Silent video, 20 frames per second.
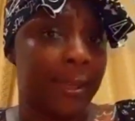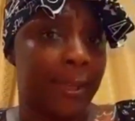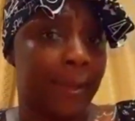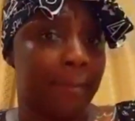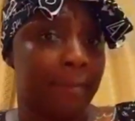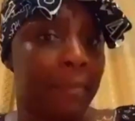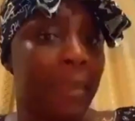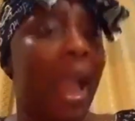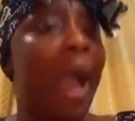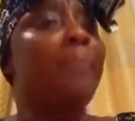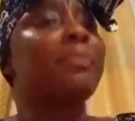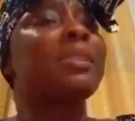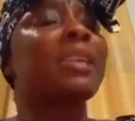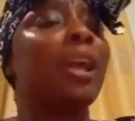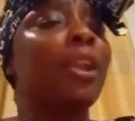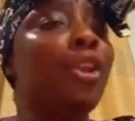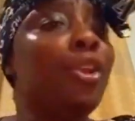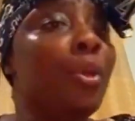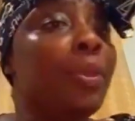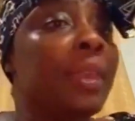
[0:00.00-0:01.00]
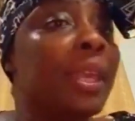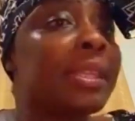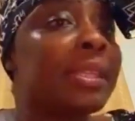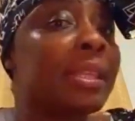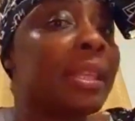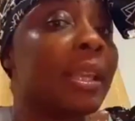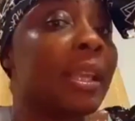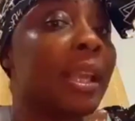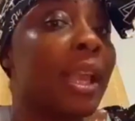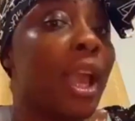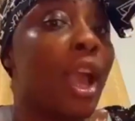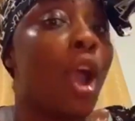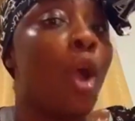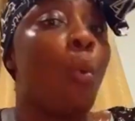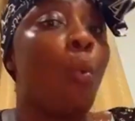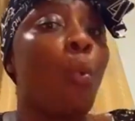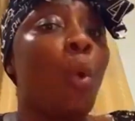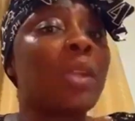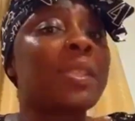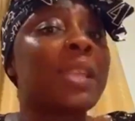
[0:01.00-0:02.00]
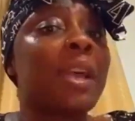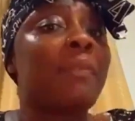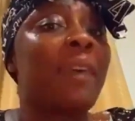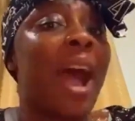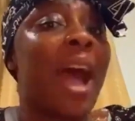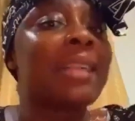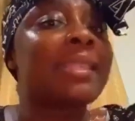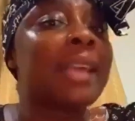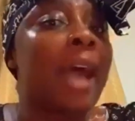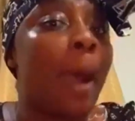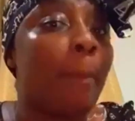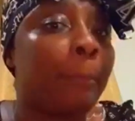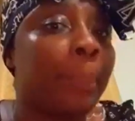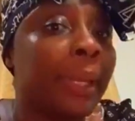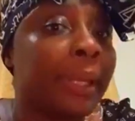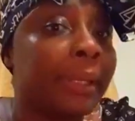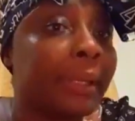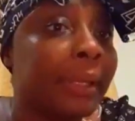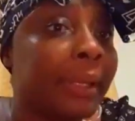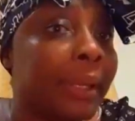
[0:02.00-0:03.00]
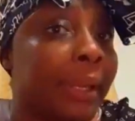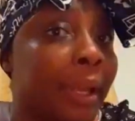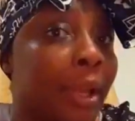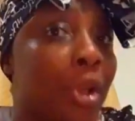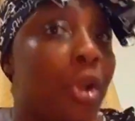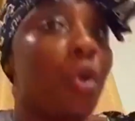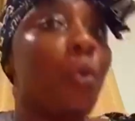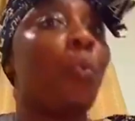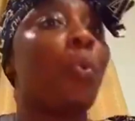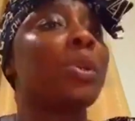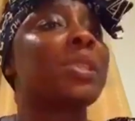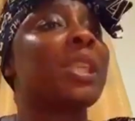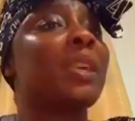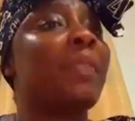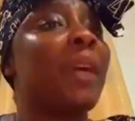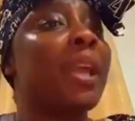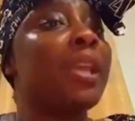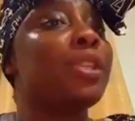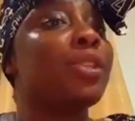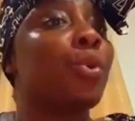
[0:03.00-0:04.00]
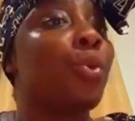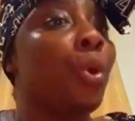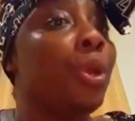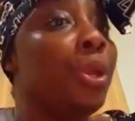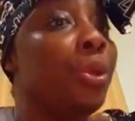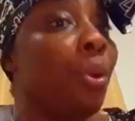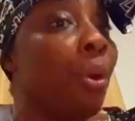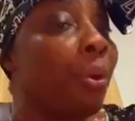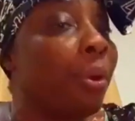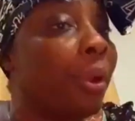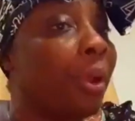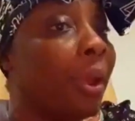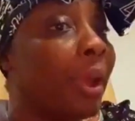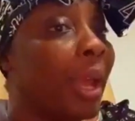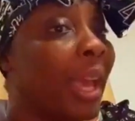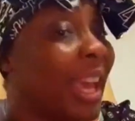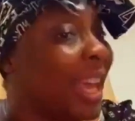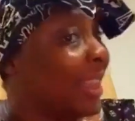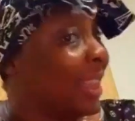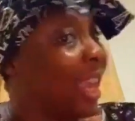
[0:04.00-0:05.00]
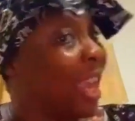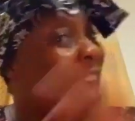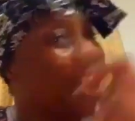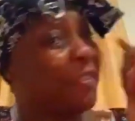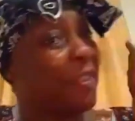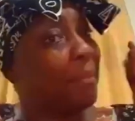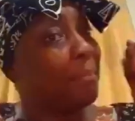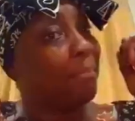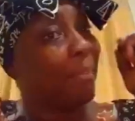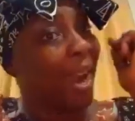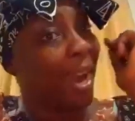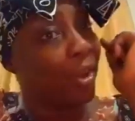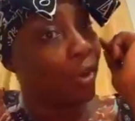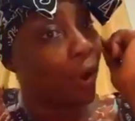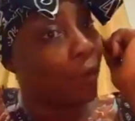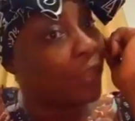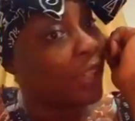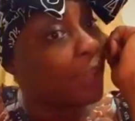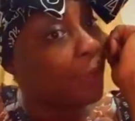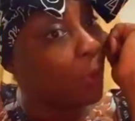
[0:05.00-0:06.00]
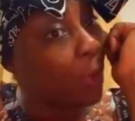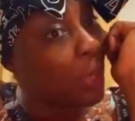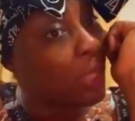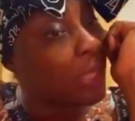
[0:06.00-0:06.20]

I'm telling you this. Whatever has happened, whatever is going on, that you have a mind of divorce,